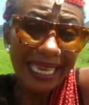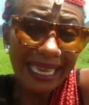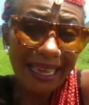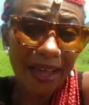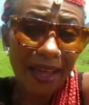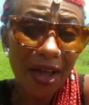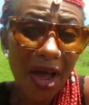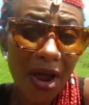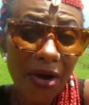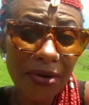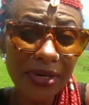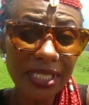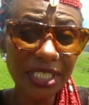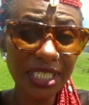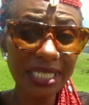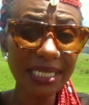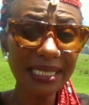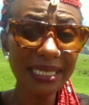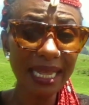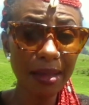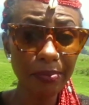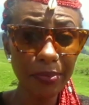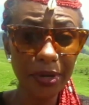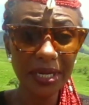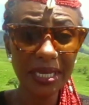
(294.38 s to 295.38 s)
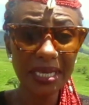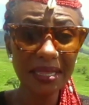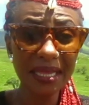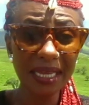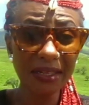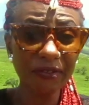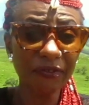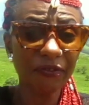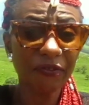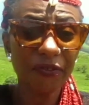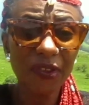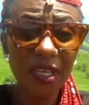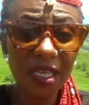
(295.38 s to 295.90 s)
encouraging somebody
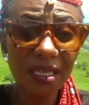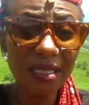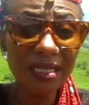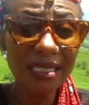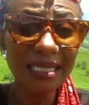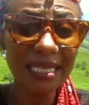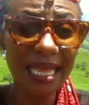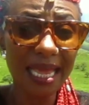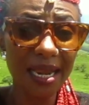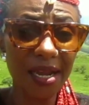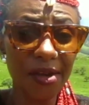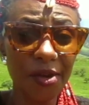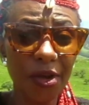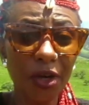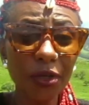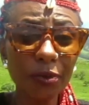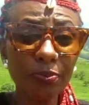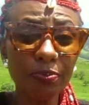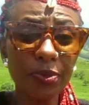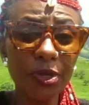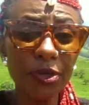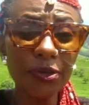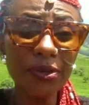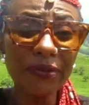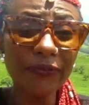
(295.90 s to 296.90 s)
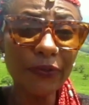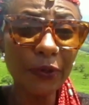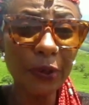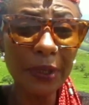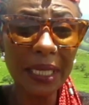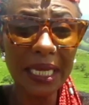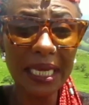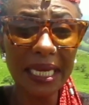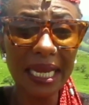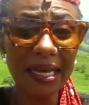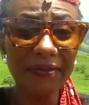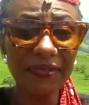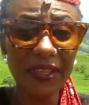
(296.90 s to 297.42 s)
that feels they're not beautiful
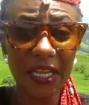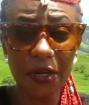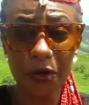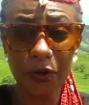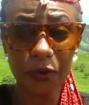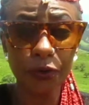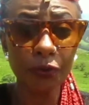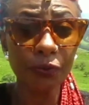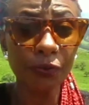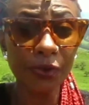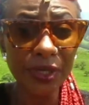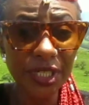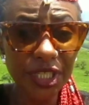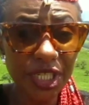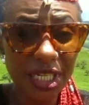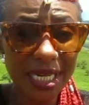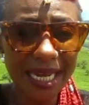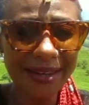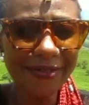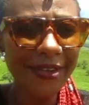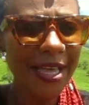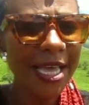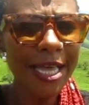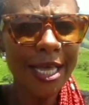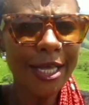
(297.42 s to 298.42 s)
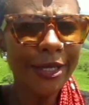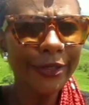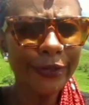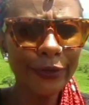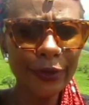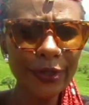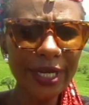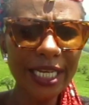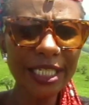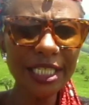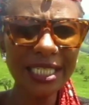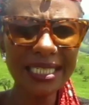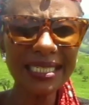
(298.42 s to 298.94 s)
enough, they're not rich enough,
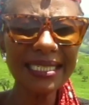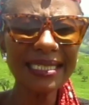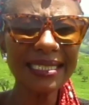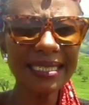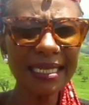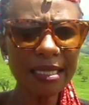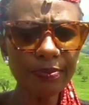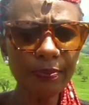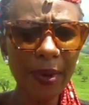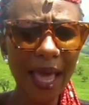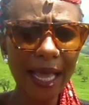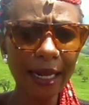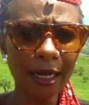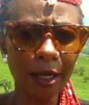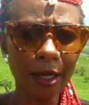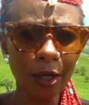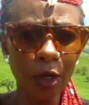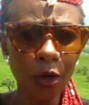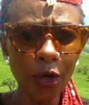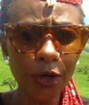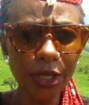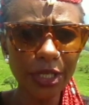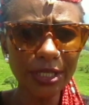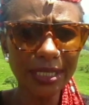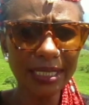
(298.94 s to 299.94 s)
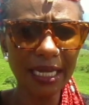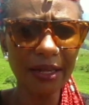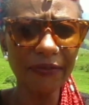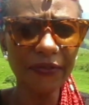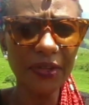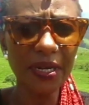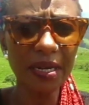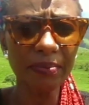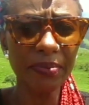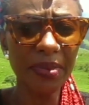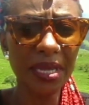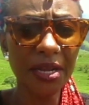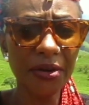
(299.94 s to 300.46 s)
today just sit back, look yourself in
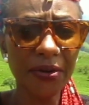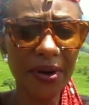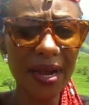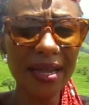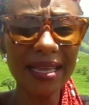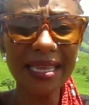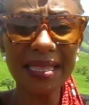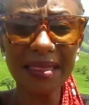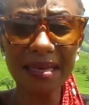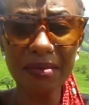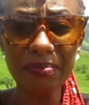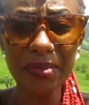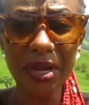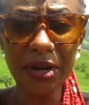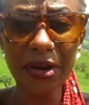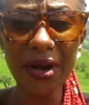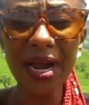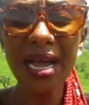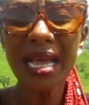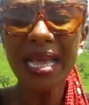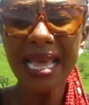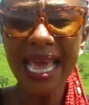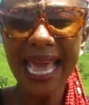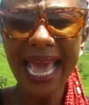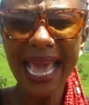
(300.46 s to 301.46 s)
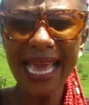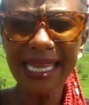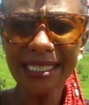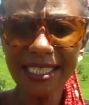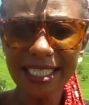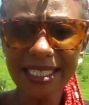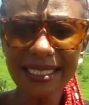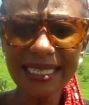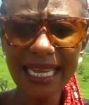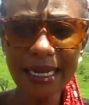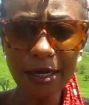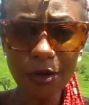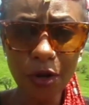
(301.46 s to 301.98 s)
the mirror, and
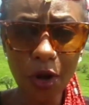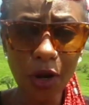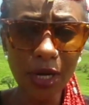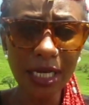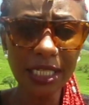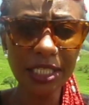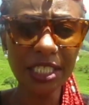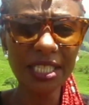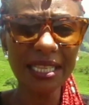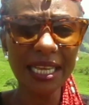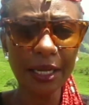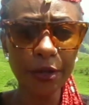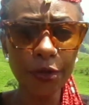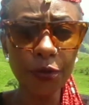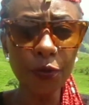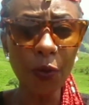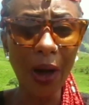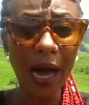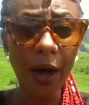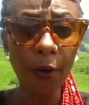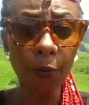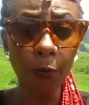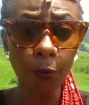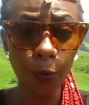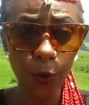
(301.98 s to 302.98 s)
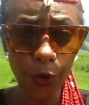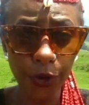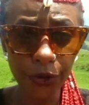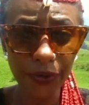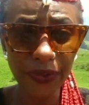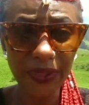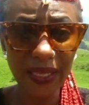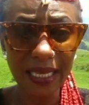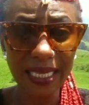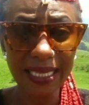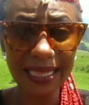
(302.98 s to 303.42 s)
just acknowledge that you are worthy.